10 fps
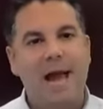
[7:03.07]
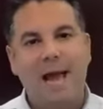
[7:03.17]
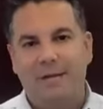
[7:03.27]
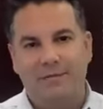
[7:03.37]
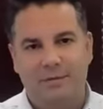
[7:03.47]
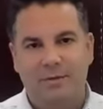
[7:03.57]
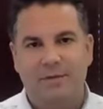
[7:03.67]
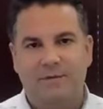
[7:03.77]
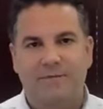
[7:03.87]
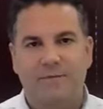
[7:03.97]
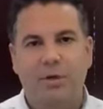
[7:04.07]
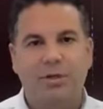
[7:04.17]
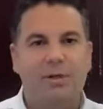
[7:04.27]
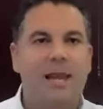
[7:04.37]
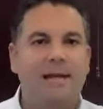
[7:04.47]
items to give.
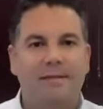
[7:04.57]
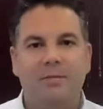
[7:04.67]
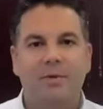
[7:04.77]
Personalize them